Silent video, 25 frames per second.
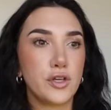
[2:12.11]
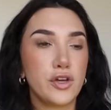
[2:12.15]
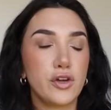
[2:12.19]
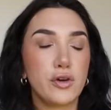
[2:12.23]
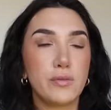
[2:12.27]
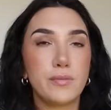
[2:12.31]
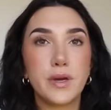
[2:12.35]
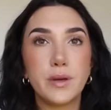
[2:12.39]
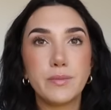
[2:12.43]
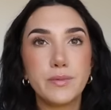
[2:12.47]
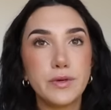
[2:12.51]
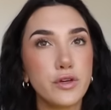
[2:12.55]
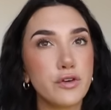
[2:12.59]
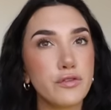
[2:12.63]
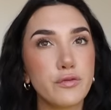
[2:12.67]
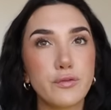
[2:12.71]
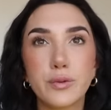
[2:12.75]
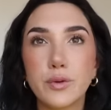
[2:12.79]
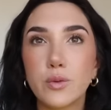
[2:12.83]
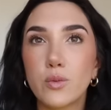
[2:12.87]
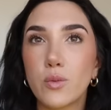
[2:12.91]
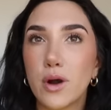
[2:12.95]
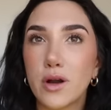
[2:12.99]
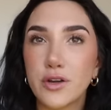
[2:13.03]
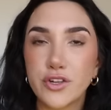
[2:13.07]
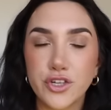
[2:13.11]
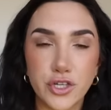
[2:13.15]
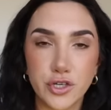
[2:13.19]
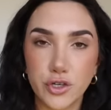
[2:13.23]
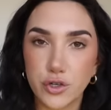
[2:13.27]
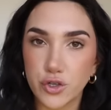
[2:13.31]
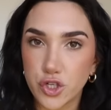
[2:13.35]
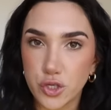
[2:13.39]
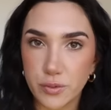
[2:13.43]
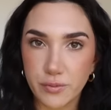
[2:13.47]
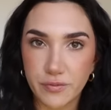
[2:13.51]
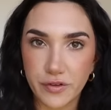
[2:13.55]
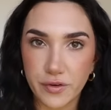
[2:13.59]
You know, maybe you've been watching
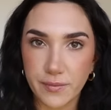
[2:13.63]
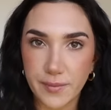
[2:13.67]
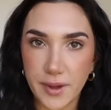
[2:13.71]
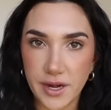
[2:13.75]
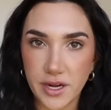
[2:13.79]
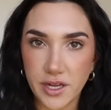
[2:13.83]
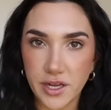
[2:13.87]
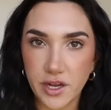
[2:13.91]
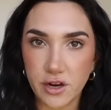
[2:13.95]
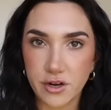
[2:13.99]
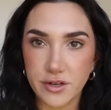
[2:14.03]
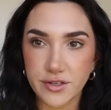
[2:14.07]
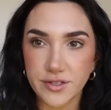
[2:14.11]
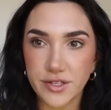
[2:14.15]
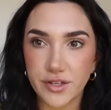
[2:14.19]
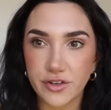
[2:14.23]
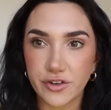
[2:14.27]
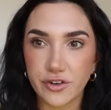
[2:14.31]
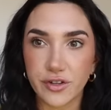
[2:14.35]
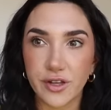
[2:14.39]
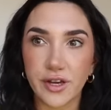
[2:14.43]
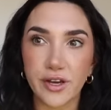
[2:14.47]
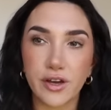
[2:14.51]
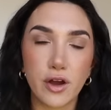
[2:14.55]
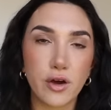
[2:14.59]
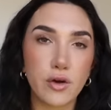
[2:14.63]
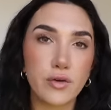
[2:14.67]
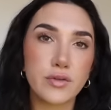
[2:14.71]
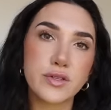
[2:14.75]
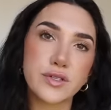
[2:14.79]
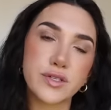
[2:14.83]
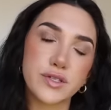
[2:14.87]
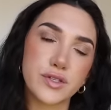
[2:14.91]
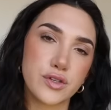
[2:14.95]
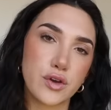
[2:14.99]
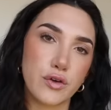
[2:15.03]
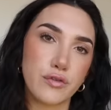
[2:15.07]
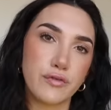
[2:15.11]
YouTube for many years and you're like, oh,
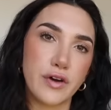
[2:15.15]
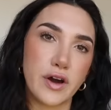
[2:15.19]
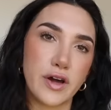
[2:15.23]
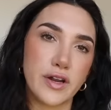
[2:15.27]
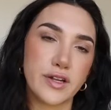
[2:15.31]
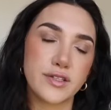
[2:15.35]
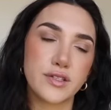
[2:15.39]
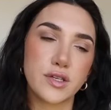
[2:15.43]
this is so fun.